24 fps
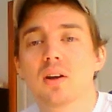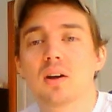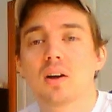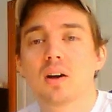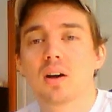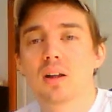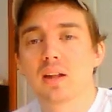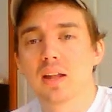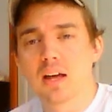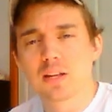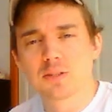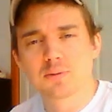
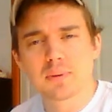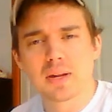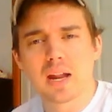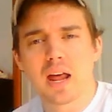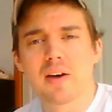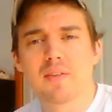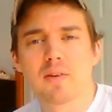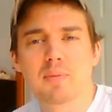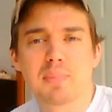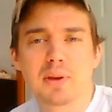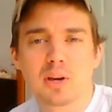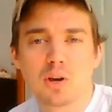allows me to have
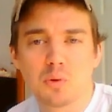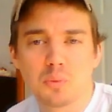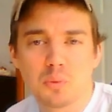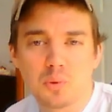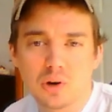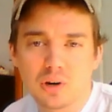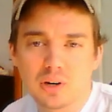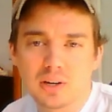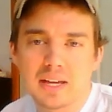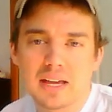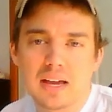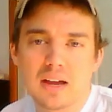a bigger
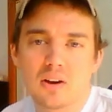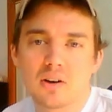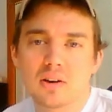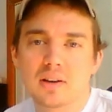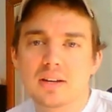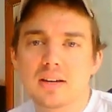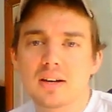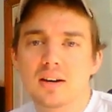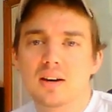work area.